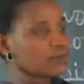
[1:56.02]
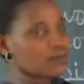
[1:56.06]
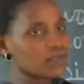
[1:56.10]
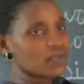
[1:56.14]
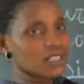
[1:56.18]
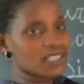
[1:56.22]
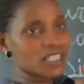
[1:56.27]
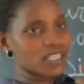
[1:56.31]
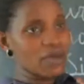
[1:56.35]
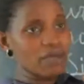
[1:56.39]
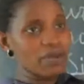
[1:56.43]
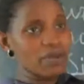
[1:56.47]

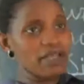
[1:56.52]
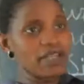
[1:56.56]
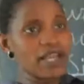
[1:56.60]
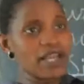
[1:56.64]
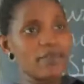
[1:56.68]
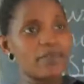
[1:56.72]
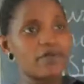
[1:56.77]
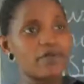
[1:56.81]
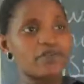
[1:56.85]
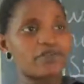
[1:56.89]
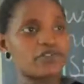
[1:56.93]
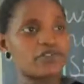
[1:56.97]
they're made
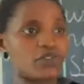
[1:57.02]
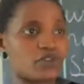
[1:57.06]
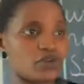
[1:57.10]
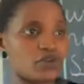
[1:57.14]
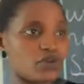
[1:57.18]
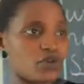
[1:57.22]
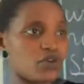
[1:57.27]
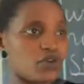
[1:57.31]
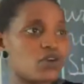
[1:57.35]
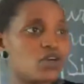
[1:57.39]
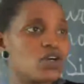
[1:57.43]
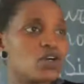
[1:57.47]
up of
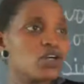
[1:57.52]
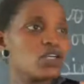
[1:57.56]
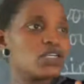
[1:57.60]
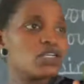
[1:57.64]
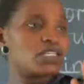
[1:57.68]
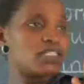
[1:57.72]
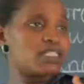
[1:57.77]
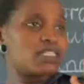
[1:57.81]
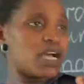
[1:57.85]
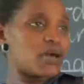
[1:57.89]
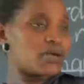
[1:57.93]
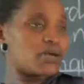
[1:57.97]
two
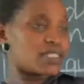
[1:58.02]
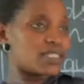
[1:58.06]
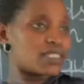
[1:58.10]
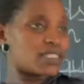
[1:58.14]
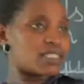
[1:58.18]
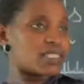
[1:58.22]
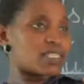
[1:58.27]
nouns.